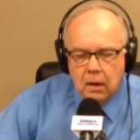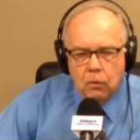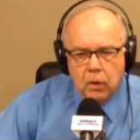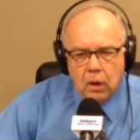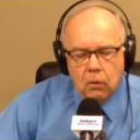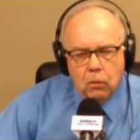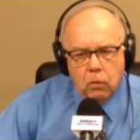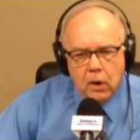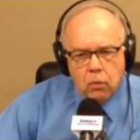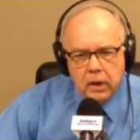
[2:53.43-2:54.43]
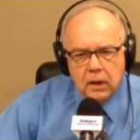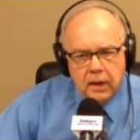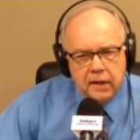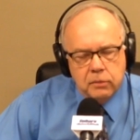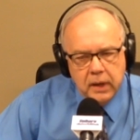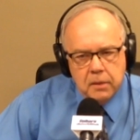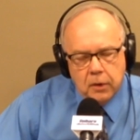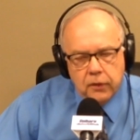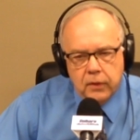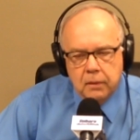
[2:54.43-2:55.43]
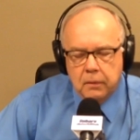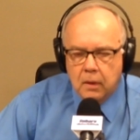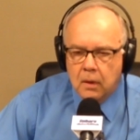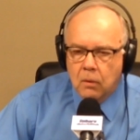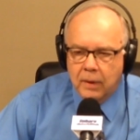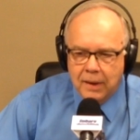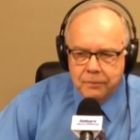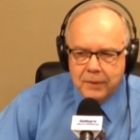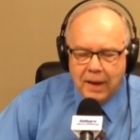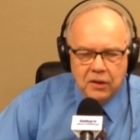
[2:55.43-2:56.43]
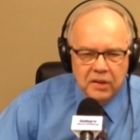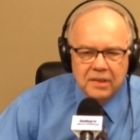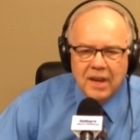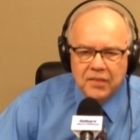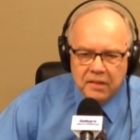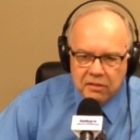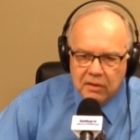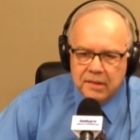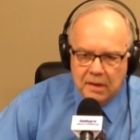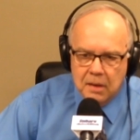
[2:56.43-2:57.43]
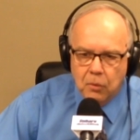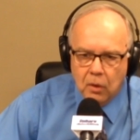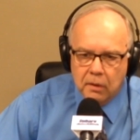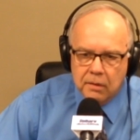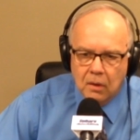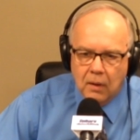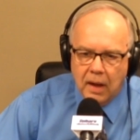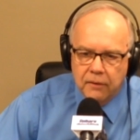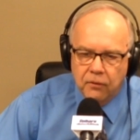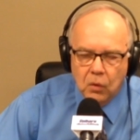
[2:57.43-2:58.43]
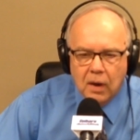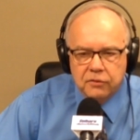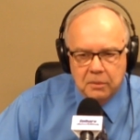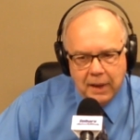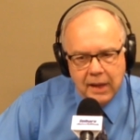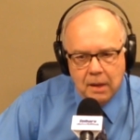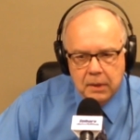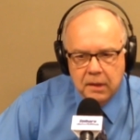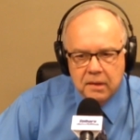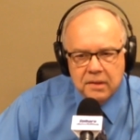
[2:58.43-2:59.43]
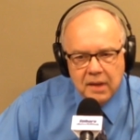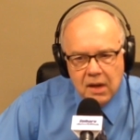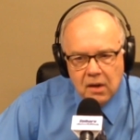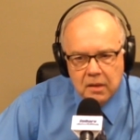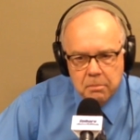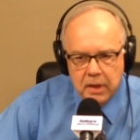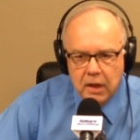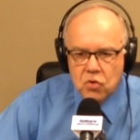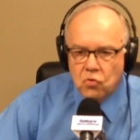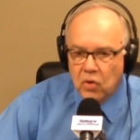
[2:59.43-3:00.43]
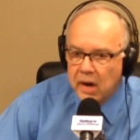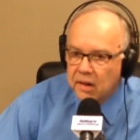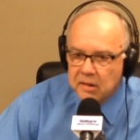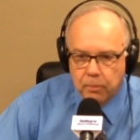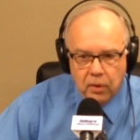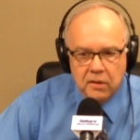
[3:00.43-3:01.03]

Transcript: Well, where were you last week, Martha? Well, I couldn't take the stress anymore, so I flew off to Miami, stayed on the beach, rented a sports